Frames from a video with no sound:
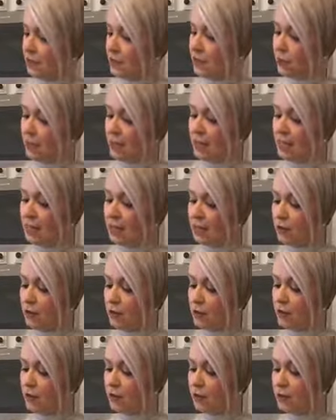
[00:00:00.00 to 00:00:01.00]
zucchini
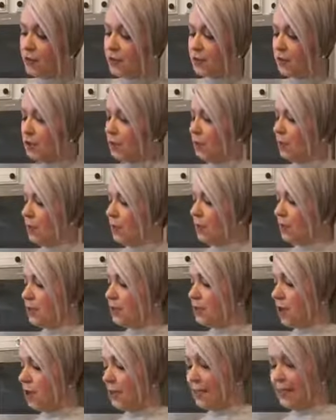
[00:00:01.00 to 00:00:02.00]
noodles
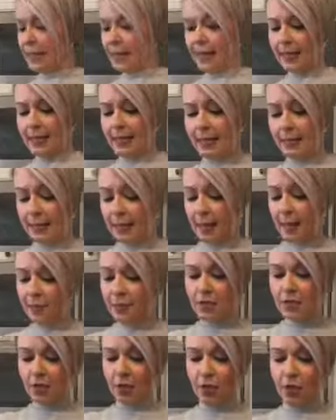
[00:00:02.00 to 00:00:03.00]
sauteing, and I'm
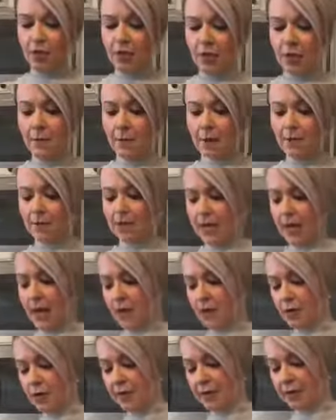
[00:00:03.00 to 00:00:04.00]
stirring them every
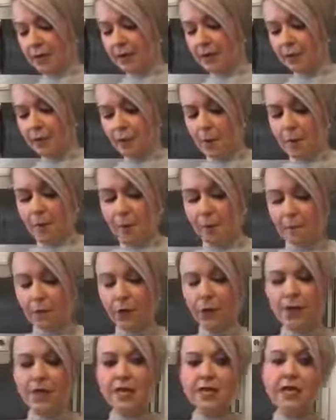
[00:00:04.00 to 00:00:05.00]
now and again,
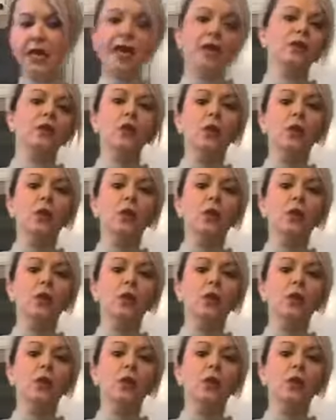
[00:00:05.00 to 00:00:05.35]
remembering that